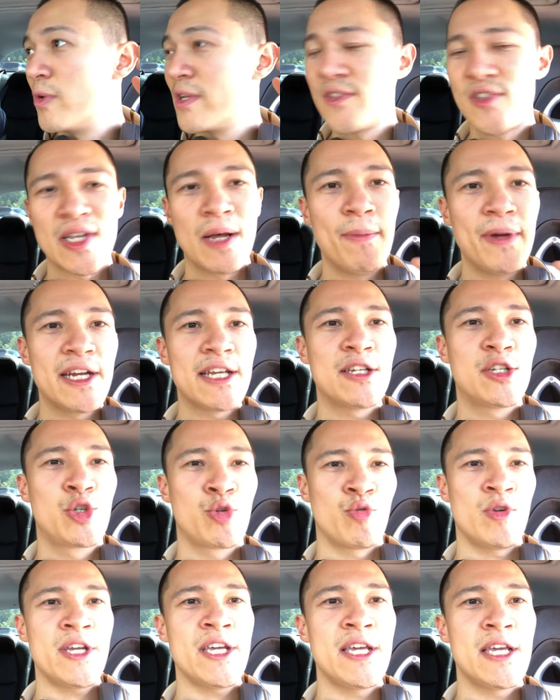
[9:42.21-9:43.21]
somebody
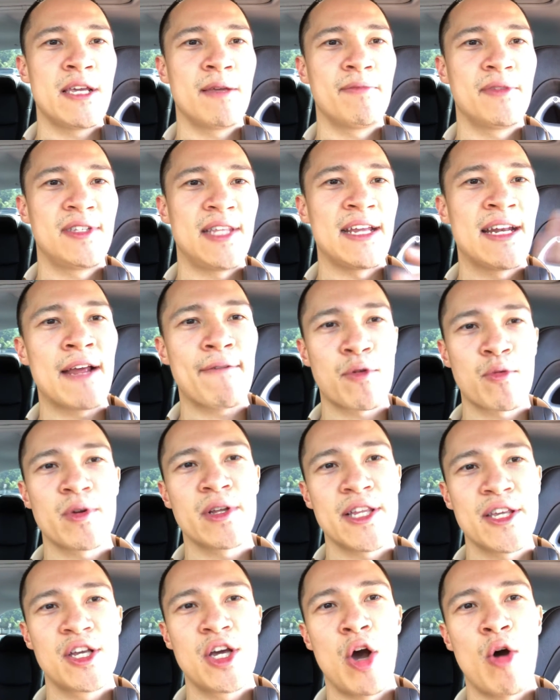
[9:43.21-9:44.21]
dreams, they never
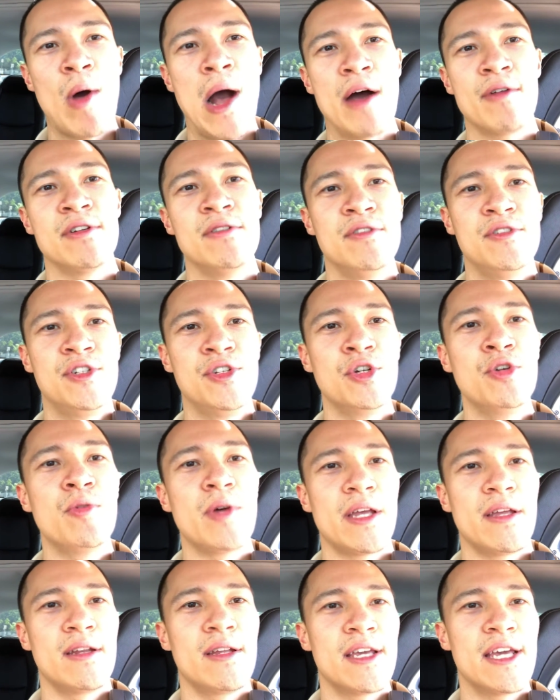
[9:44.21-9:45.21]
really go out and do
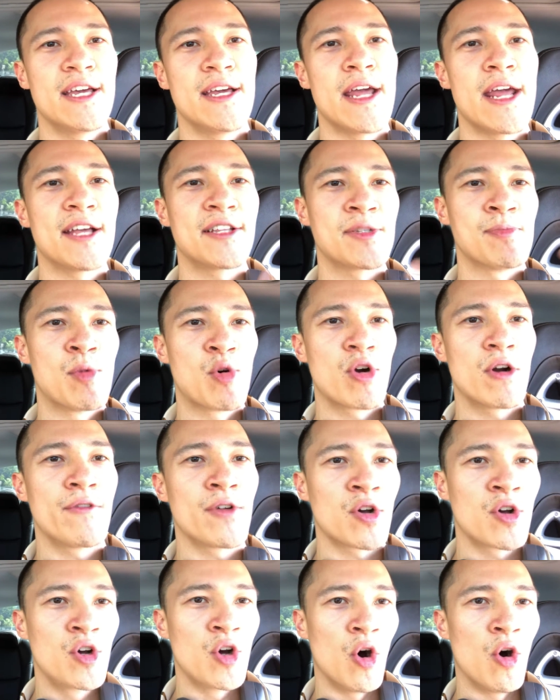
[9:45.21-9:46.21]
it. It's more of
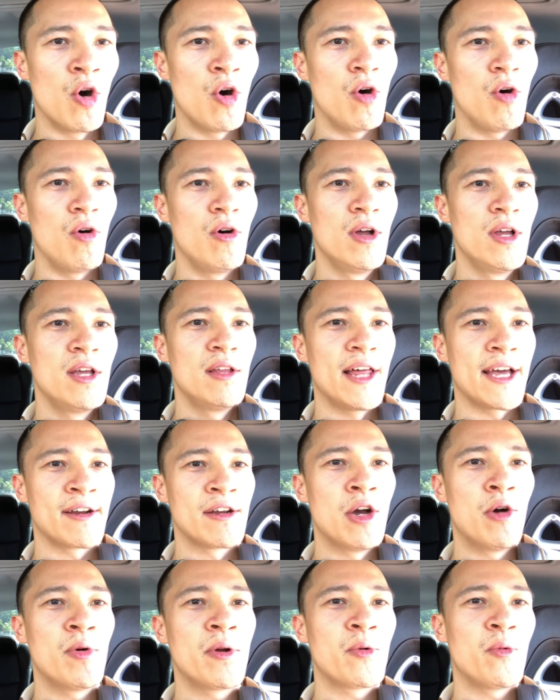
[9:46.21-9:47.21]
a goal.
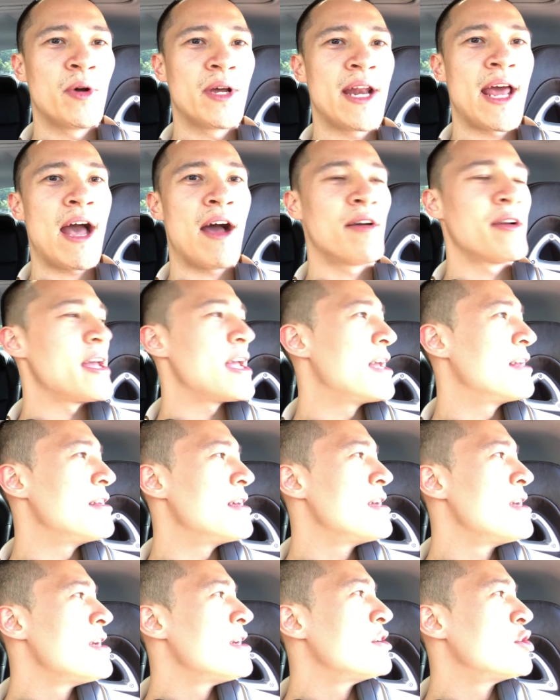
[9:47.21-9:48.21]
No one went out, and
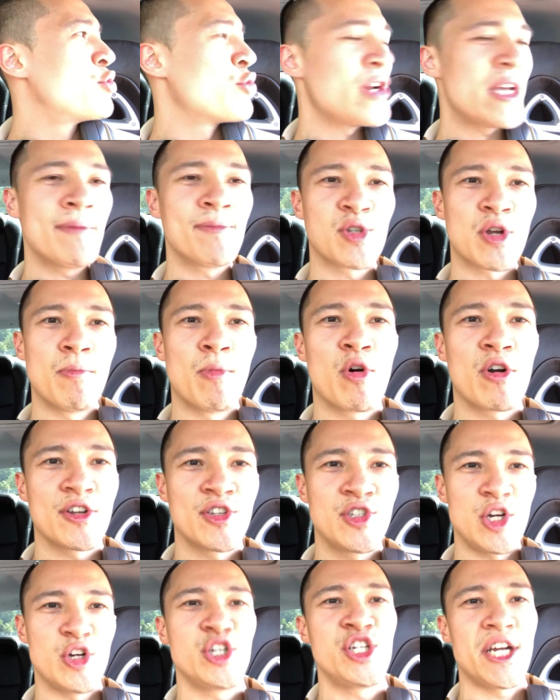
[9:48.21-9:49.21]
dreams are more
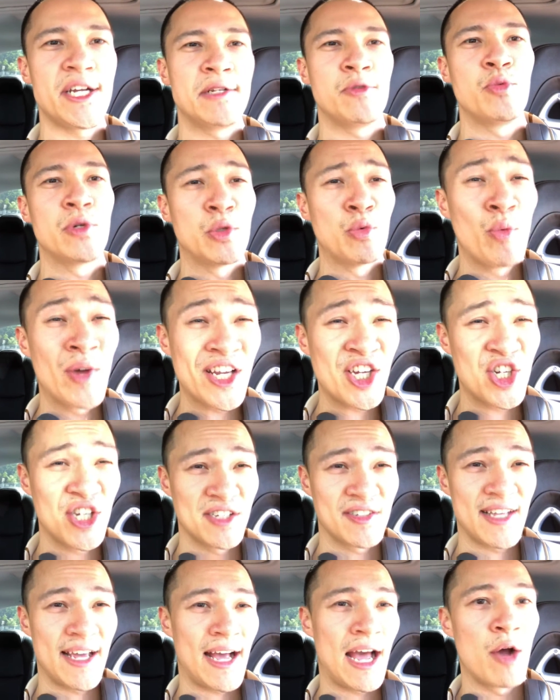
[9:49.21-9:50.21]
associated with
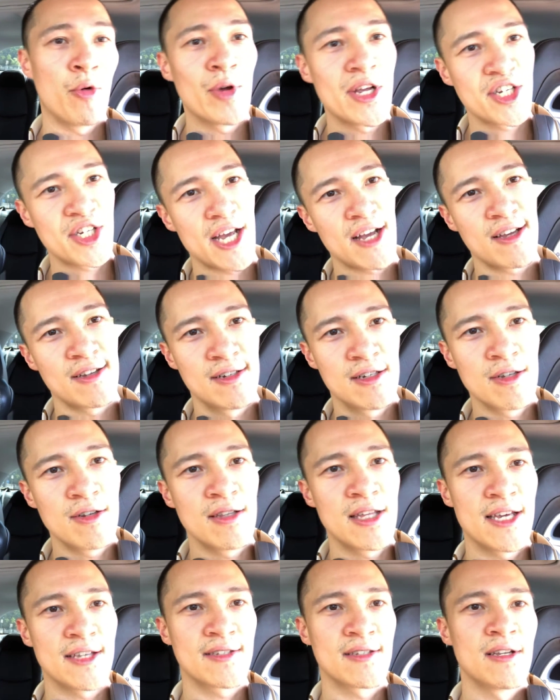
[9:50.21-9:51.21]
wishes. I wish I could do
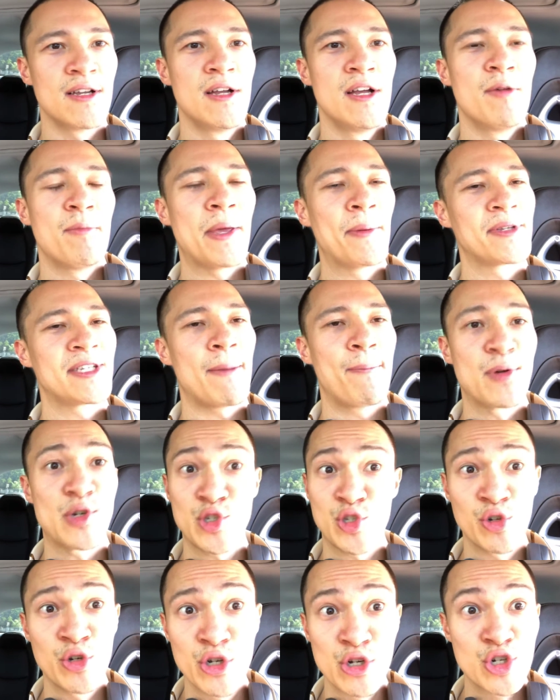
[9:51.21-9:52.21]
this. People say,
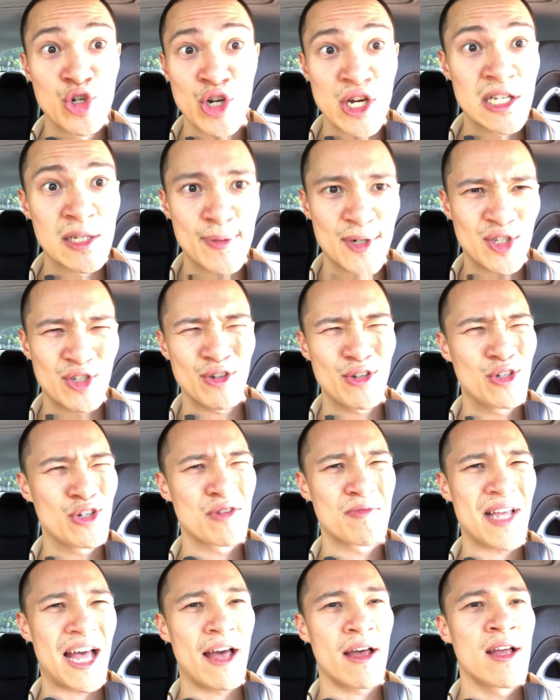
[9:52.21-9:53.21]
pursue your dreams, pursue your dreams.